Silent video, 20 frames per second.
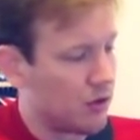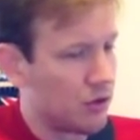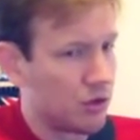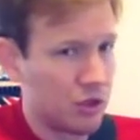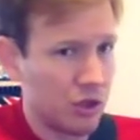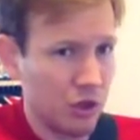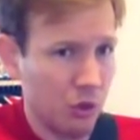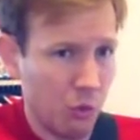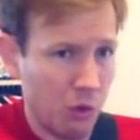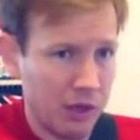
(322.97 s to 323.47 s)

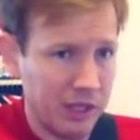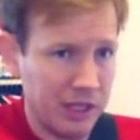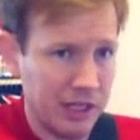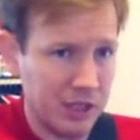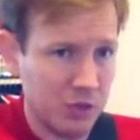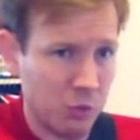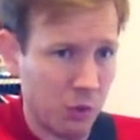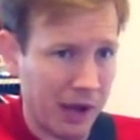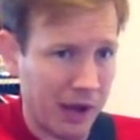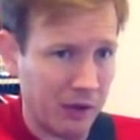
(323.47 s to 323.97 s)
to the one that
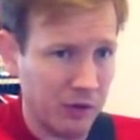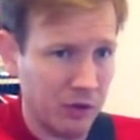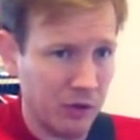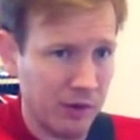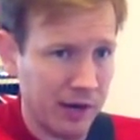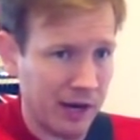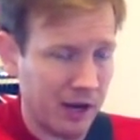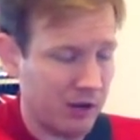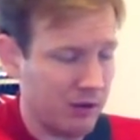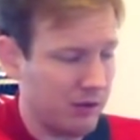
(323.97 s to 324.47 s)
it's wound
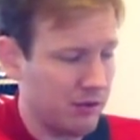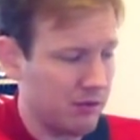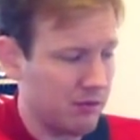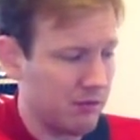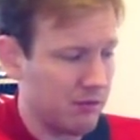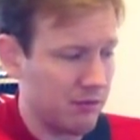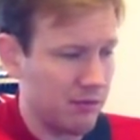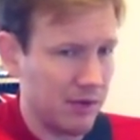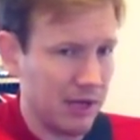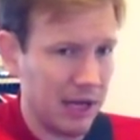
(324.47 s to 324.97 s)
around,
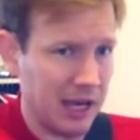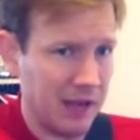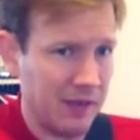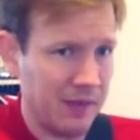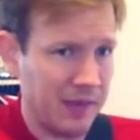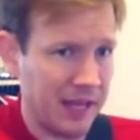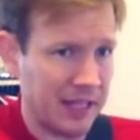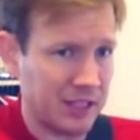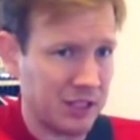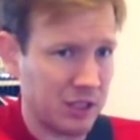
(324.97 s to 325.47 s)
and
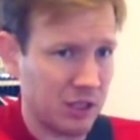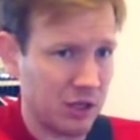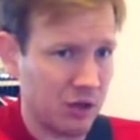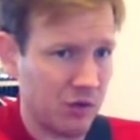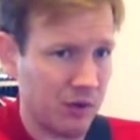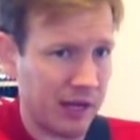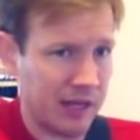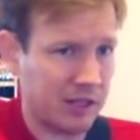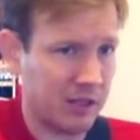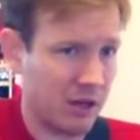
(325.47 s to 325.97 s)
that's the
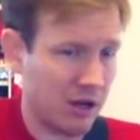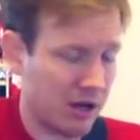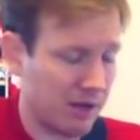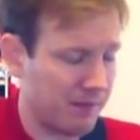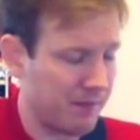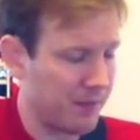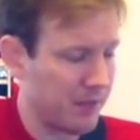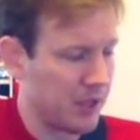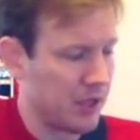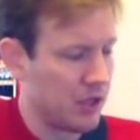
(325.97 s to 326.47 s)
correct
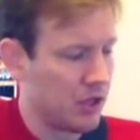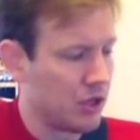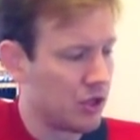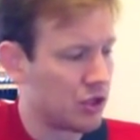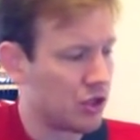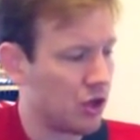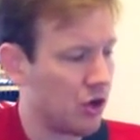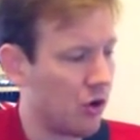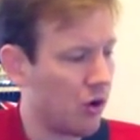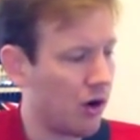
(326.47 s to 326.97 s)
knob.
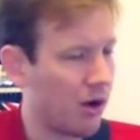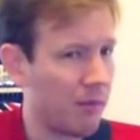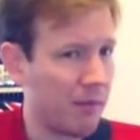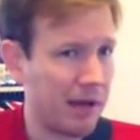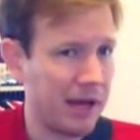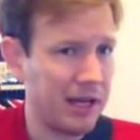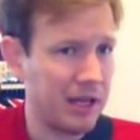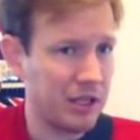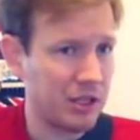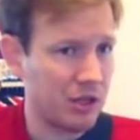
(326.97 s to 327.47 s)
So on
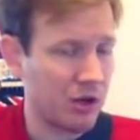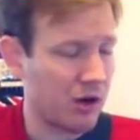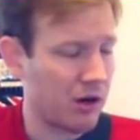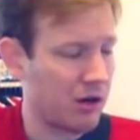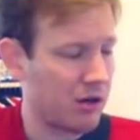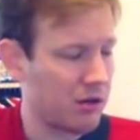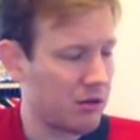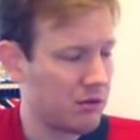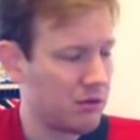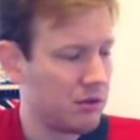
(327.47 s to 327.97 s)
my
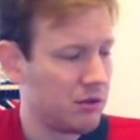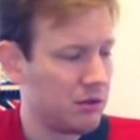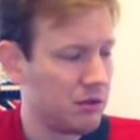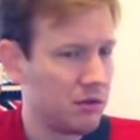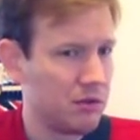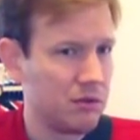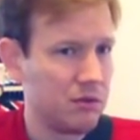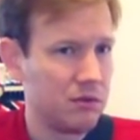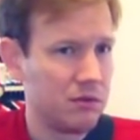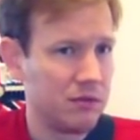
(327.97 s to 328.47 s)
guitar,
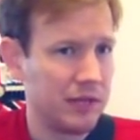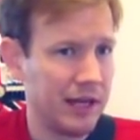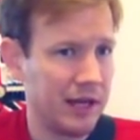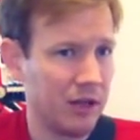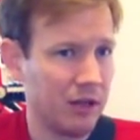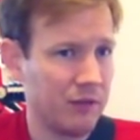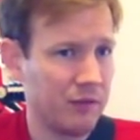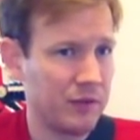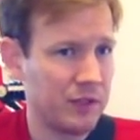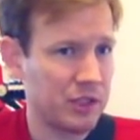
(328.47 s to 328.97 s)
the
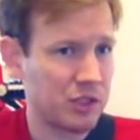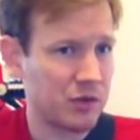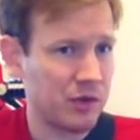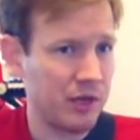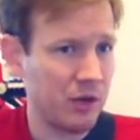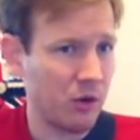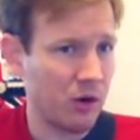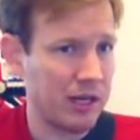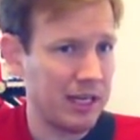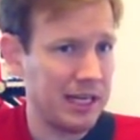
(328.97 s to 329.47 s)
elephant string,
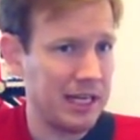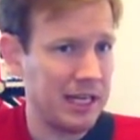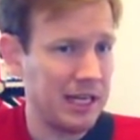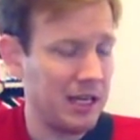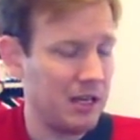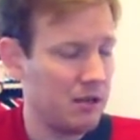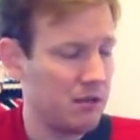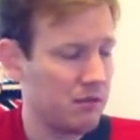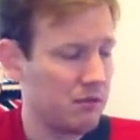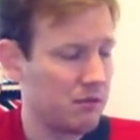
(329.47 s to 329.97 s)
or
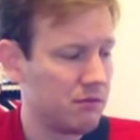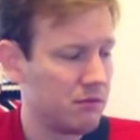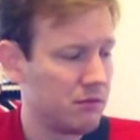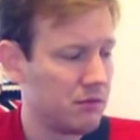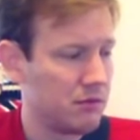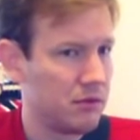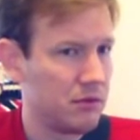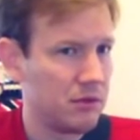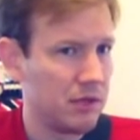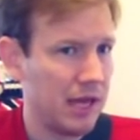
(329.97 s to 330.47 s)
E,
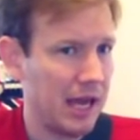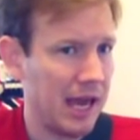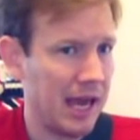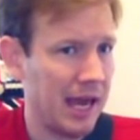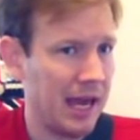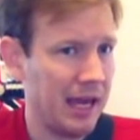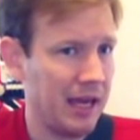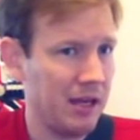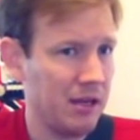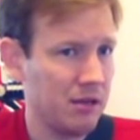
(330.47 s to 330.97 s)

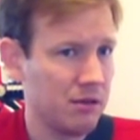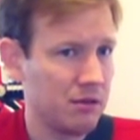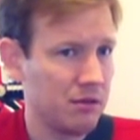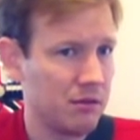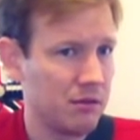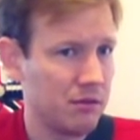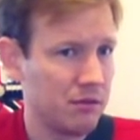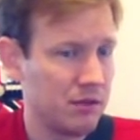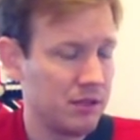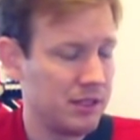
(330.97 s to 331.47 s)
A,
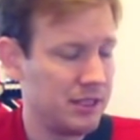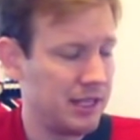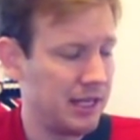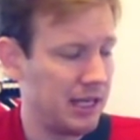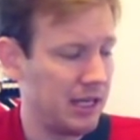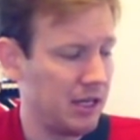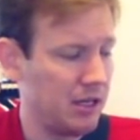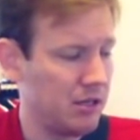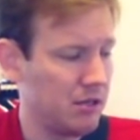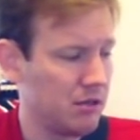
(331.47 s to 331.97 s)

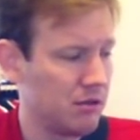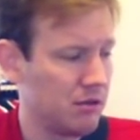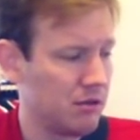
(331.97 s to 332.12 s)
D,